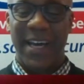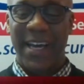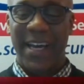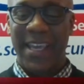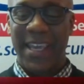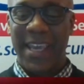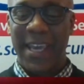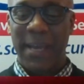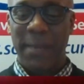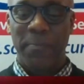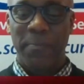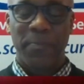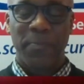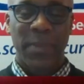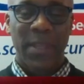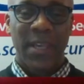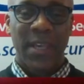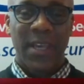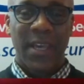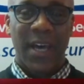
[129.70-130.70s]
again
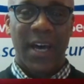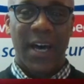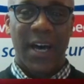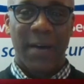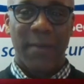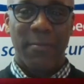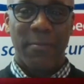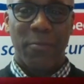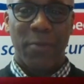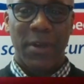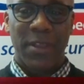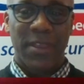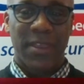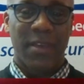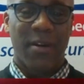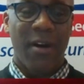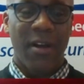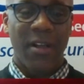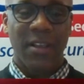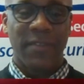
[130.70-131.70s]
uh, with
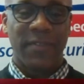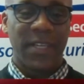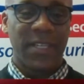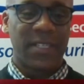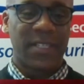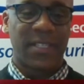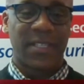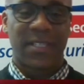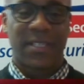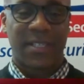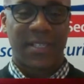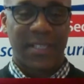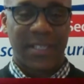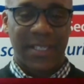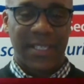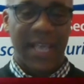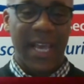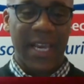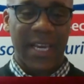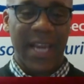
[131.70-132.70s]
all of this
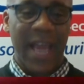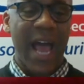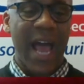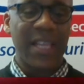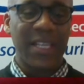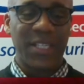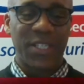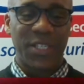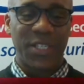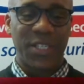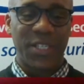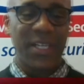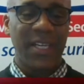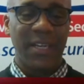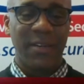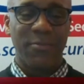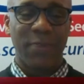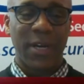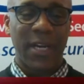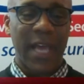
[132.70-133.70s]
technology
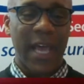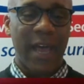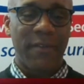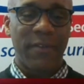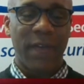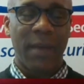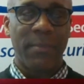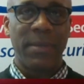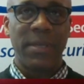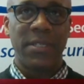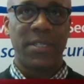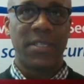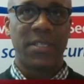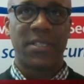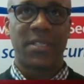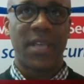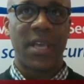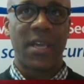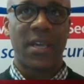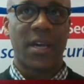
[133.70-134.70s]
and what have you. I mean, just
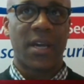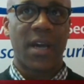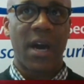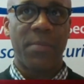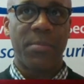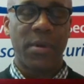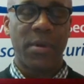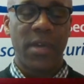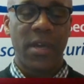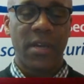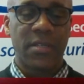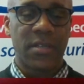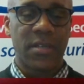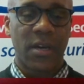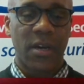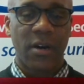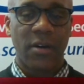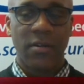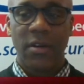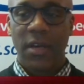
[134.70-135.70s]
think a couple years
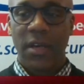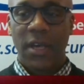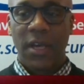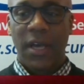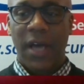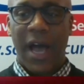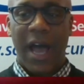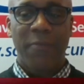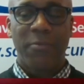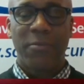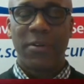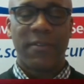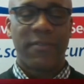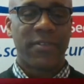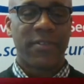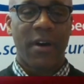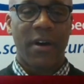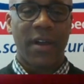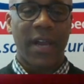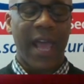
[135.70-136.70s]
ago, I wouldn't have
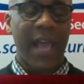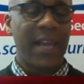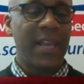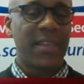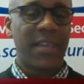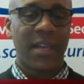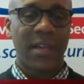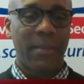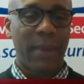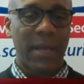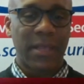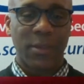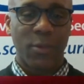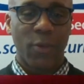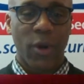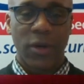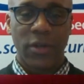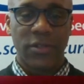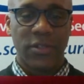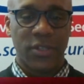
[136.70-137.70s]
thought anything about the
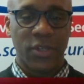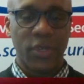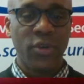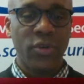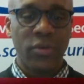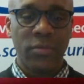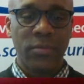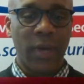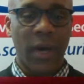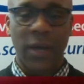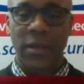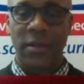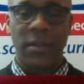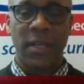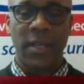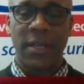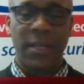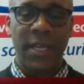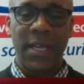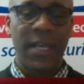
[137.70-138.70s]
word Zoom other
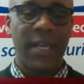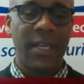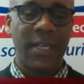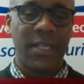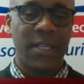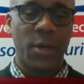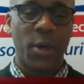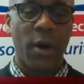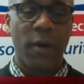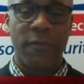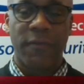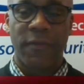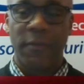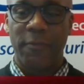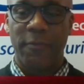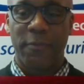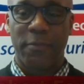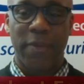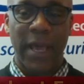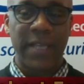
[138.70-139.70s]
than needing to go
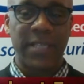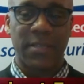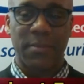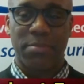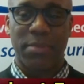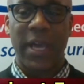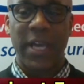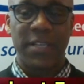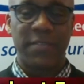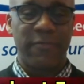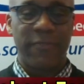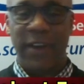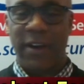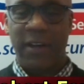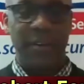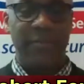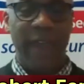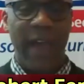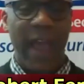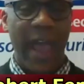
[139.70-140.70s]
from place to place
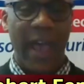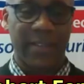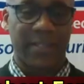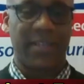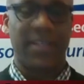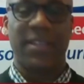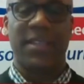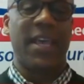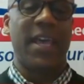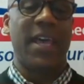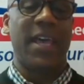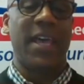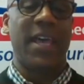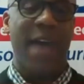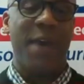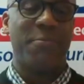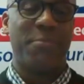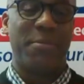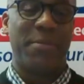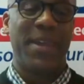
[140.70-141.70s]
very fast.
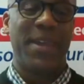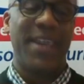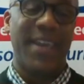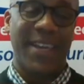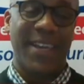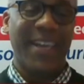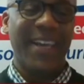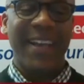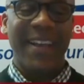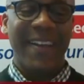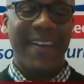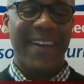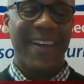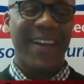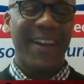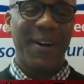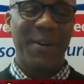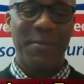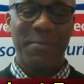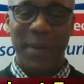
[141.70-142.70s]
That would be it, you
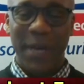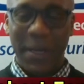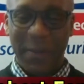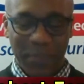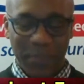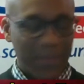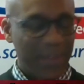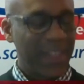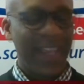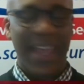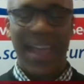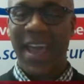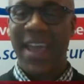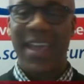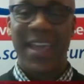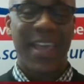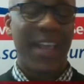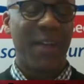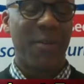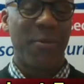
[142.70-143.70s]
know, but
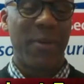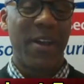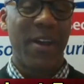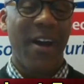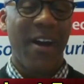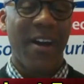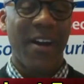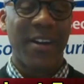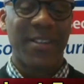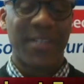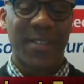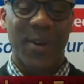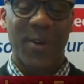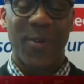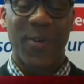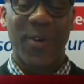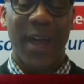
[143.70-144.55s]
hey, here we are. So